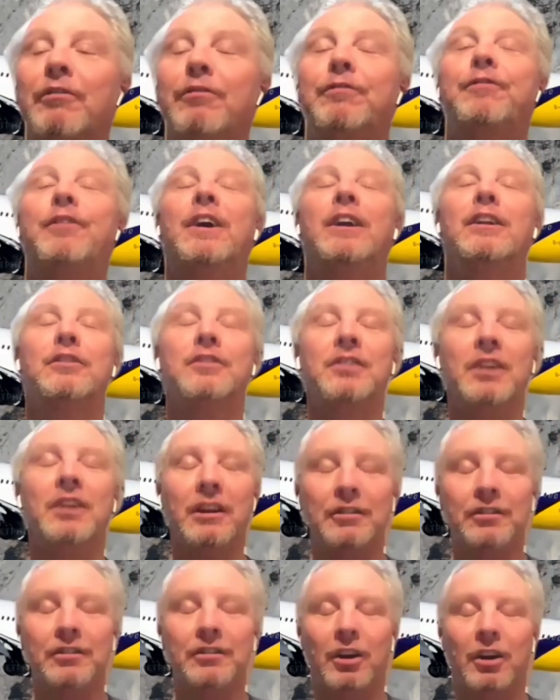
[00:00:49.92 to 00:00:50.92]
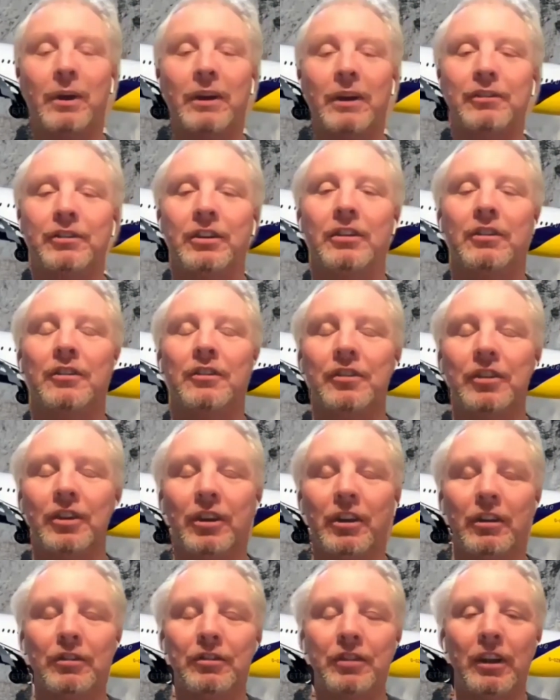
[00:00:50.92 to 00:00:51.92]
Fantastic questions,
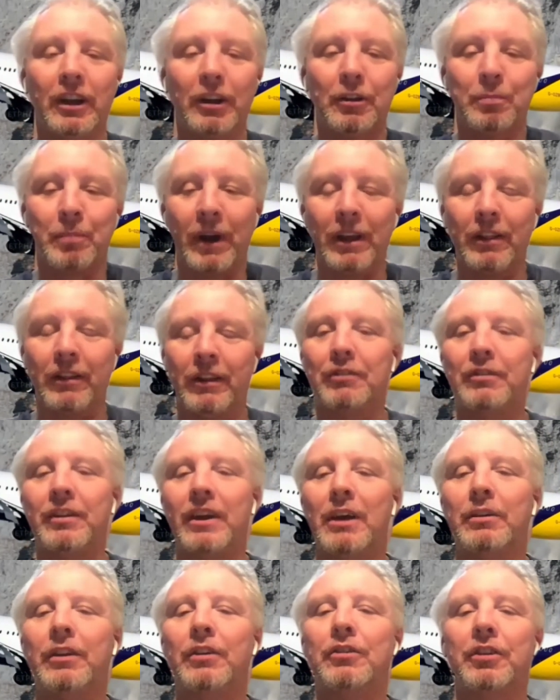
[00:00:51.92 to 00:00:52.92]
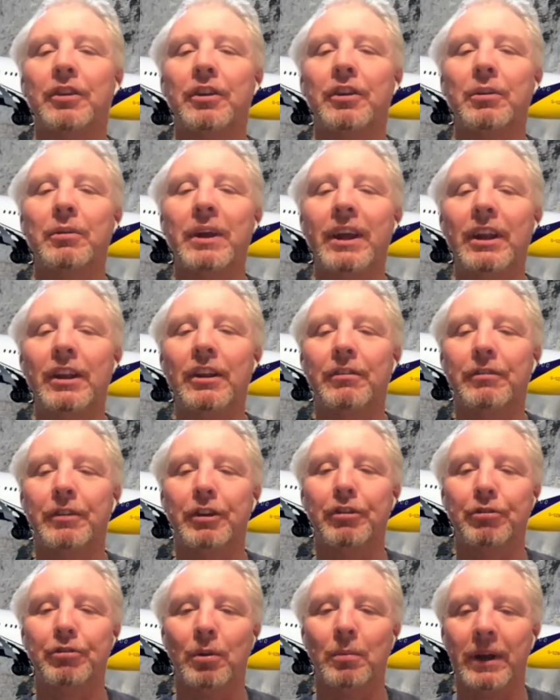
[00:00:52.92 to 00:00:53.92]
sir. So let's break these down into
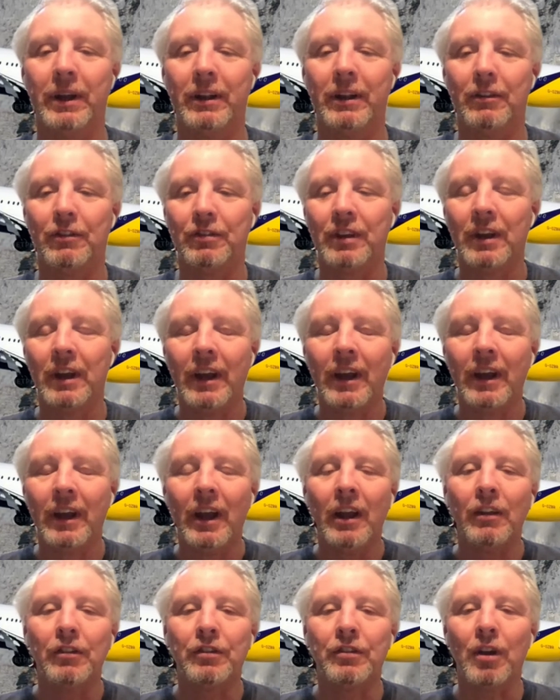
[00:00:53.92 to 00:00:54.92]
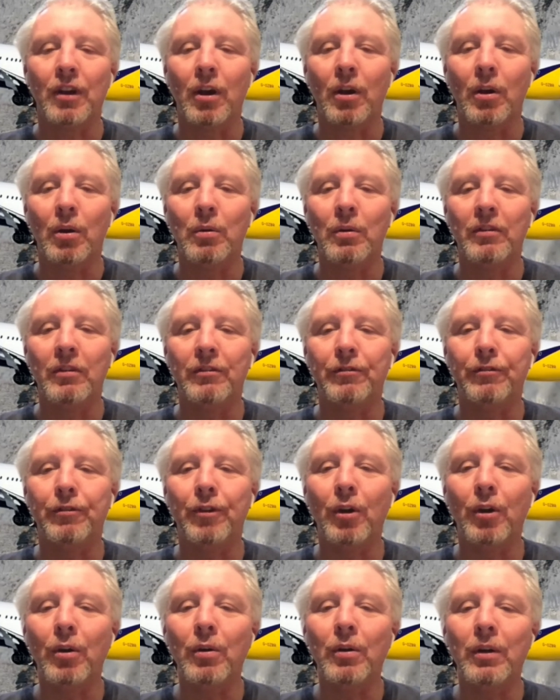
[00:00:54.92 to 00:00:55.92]
individual bits. So
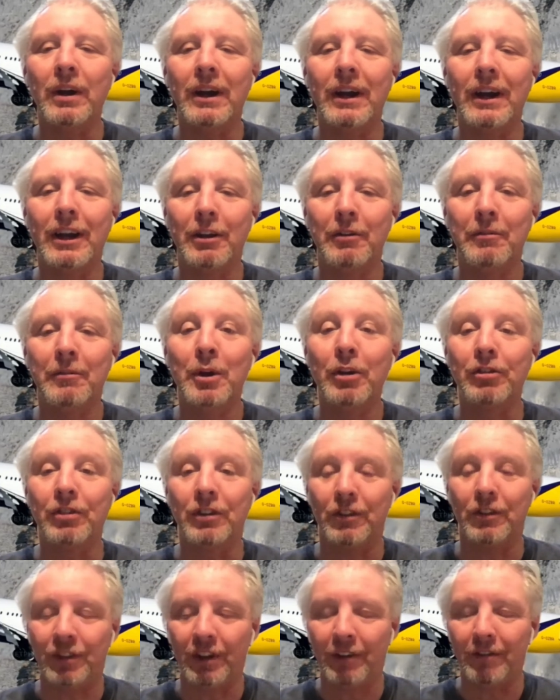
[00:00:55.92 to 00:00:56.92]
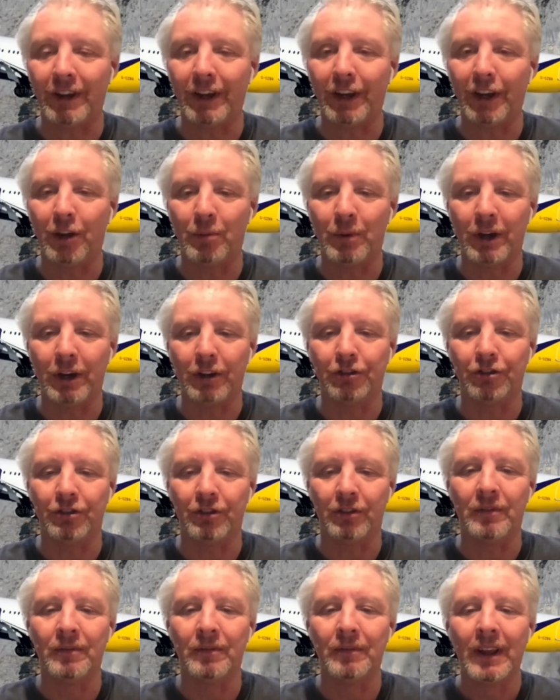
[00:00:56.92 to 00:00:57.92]
for an emergency
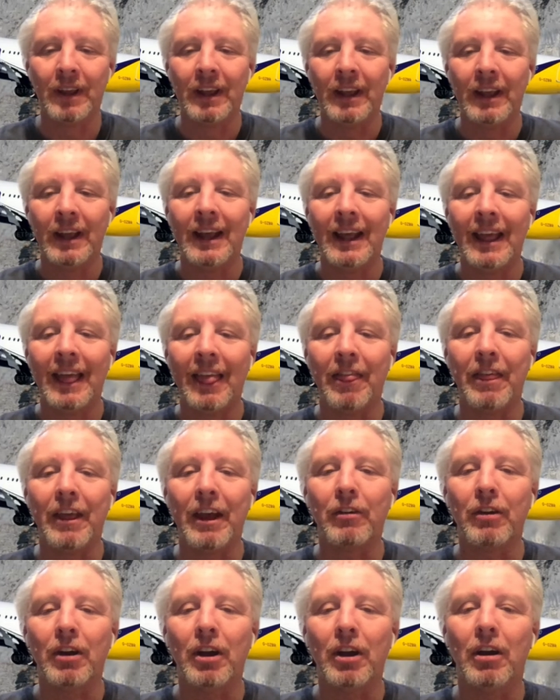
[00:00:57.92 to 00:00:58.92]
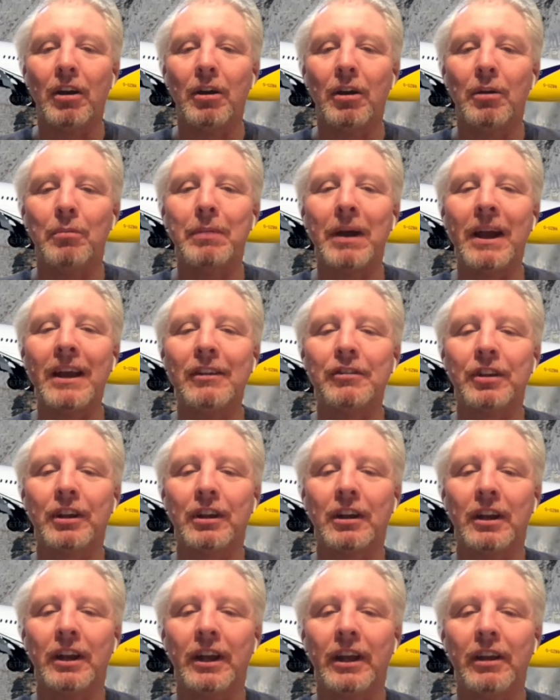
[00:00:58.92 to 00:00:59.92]
evacuation, there are
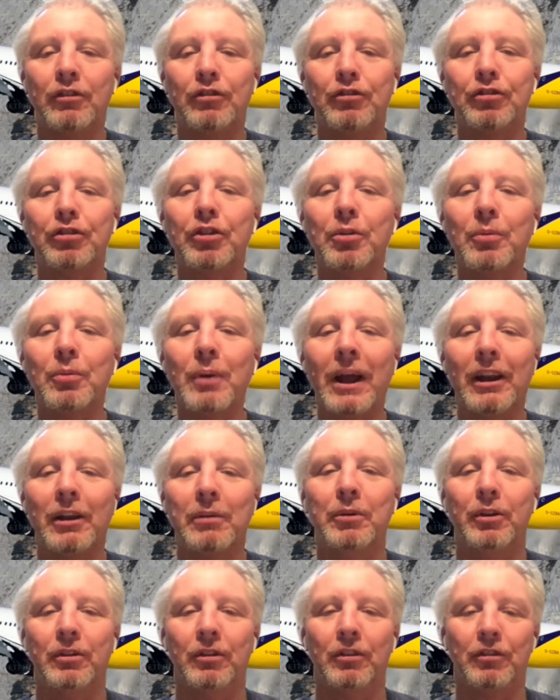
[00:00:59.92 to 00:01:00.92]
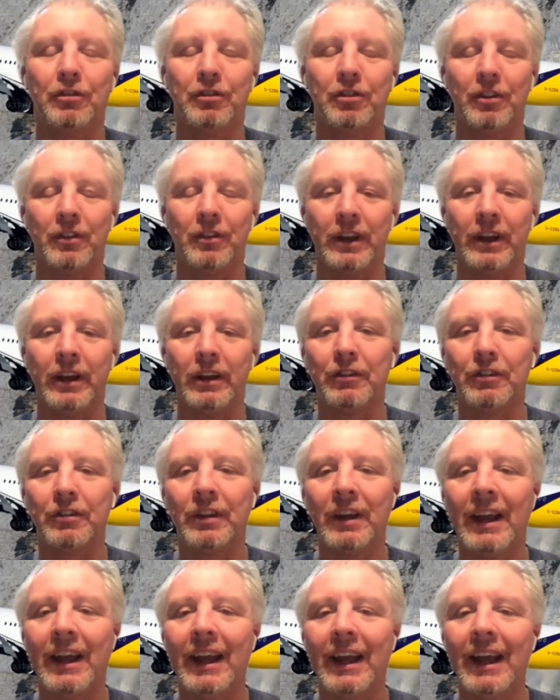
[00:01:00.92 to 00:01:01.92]
basically two elements to this
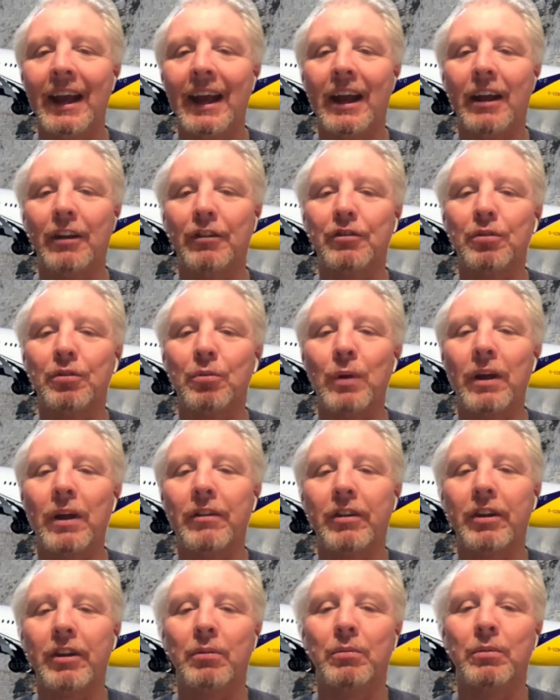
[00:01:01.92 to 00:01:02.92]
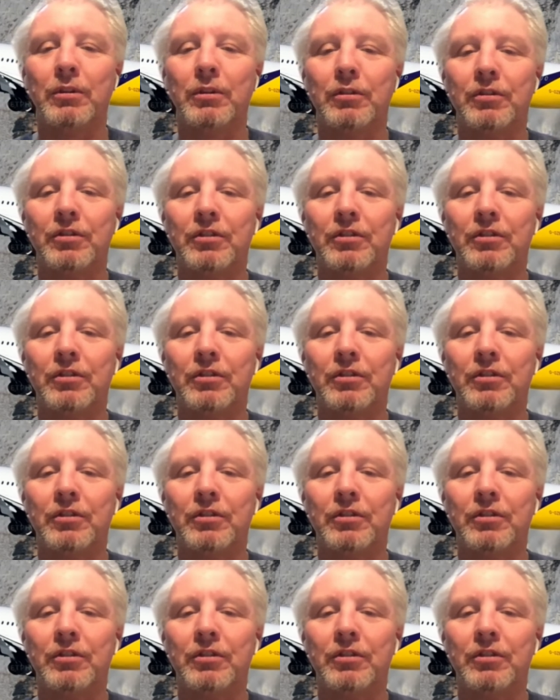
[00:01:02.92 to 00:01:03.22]
as to whether it was